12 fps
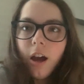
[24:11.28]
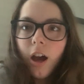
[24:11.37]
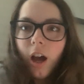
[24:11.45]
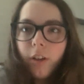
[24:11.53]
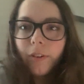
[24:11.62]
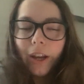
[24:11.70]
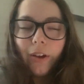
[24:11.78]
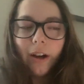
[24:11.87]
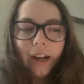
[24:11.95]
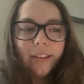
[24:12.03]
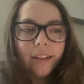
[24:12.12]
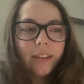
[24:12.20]
Alright, you
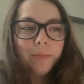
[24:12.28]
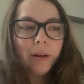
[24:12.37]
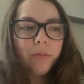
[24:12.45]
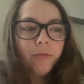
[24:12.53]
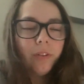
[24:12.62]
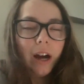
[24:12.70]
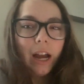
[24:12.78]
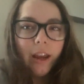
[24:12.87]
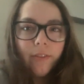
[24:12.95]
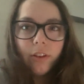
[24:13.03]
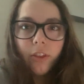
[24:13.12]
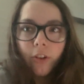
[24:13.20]
guys, it's about
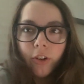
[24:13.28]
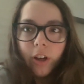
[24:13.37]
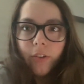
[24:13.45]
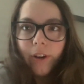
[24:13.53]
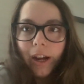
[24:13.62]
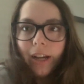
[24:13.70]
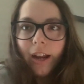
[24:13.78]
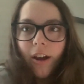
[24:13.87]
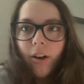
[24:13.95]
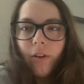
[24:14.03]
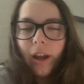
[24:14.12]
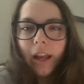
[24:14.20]
5:30 right
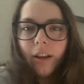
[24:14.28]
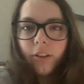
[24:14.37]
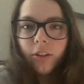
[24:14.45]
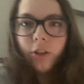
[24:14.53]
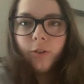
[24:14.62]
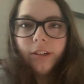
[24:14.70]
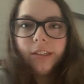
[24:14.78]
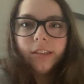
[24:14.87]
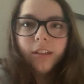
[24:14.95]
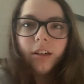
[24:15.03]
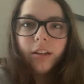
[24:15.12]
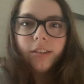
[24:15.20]
now, and look who is
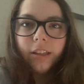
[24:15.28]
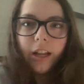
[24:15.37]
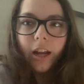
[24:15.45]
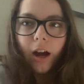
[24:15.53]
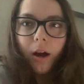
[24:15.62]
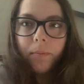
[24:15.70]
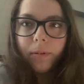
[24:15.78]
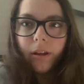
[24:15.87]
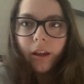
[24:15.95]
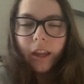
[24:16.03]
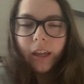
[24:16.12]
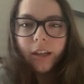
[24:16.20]
sitting up
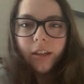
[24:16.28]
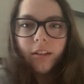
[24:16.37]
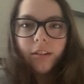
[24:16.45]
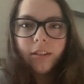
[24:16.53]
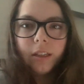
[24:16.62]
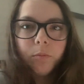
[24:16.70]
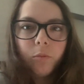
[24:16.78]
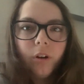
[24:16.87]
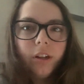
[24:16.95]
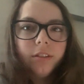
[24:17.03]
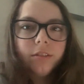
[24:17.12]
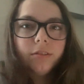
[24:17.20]
and
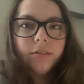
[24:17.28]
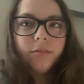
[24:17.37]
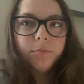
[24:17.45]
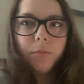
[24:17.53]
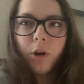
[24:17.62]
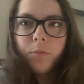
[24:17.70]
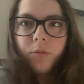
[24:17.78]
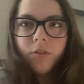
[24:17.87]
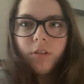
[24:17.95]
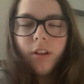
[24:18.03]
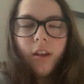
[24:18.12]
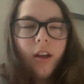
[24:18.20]
somewhat
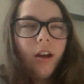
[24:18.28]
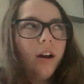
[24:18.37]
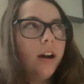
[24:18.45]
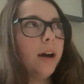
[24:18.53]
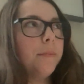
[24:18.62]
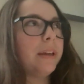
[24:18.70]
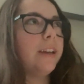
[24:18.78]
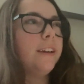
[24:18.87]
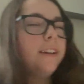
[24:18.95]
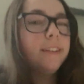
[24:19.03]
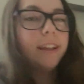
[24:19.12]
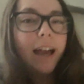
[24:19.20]
mobile.
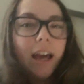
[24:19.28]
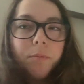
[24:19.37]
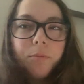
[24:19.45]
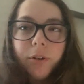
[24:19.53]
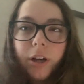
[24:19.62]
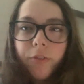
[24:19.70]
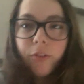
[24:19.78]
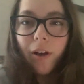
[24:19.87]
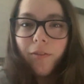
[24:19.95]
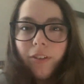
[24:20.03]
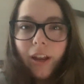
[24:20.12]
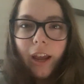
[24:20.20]
He's had a pretty
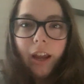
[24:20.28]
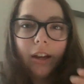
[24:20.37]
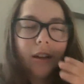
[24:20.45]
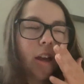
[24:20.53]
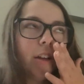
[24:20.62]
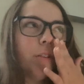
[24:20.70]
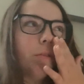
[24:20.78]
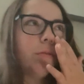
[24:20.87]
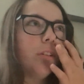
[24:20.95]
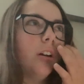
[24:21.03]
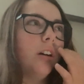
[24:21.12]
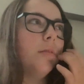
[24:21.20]
rough day, kind of
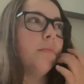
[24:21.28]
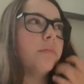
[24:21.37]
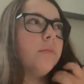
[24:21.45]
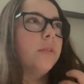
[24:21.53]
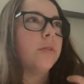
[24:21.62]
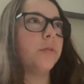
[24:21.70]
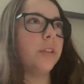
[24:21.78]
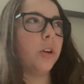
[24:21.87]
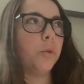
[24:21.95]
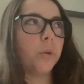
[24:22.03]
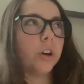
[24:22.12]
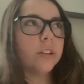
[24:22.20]
a
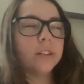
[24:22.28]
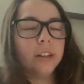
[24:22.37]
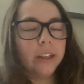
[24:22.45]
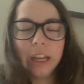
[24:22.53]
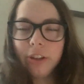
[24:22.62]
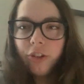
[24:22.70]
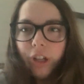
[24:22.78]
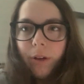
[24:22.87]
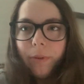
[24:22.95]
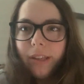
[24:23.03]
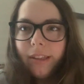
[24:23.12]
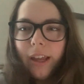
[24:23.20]
little worse than yesterday,
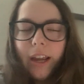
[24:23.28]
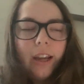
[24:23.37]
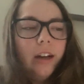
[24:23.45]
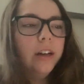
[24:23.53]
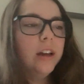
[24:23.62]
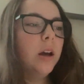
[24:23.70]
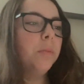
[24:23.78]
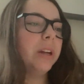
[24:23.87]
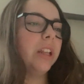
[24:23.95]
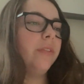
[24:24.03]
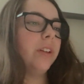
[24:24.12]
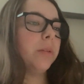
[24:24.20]
we'd say, but
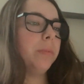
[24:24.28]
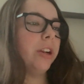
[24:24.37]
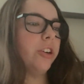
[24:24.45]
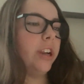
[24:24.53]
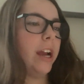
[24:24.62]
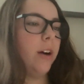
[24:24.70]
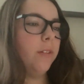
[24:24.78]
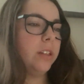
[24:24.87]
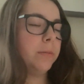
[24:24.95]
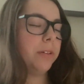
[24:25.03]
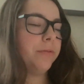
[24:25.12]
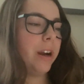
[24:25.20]
he's feeling better now. It's
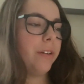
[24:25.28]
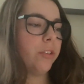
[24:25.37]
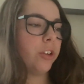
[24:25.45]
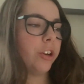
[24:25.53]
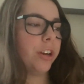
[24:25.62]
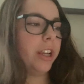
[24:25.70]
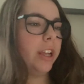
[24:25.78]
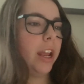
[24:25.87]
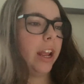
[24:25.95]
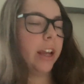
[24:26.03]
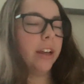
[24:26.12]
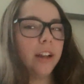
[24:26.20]
about 5:30,
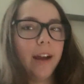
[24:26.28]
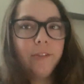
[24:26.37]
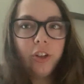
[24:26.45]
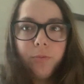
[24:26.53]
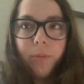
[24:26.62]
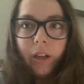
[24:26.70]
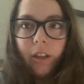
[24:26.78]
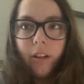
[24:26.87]
and I've just been...